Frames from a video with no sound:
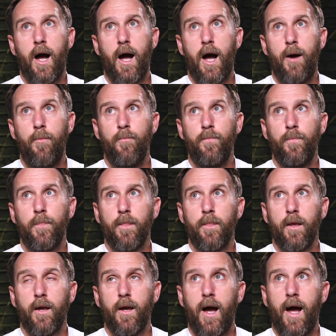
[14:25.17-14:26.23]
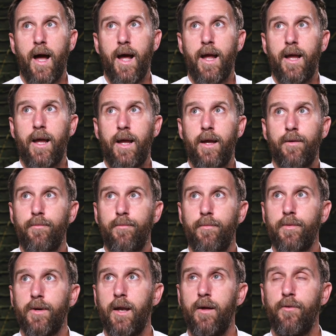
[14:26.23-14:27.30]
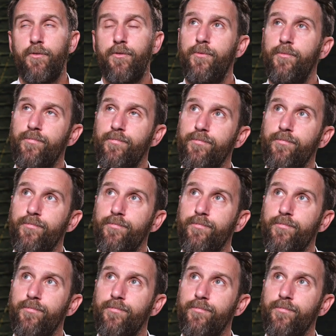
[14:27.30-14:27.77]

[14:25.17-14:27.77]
um, a kind of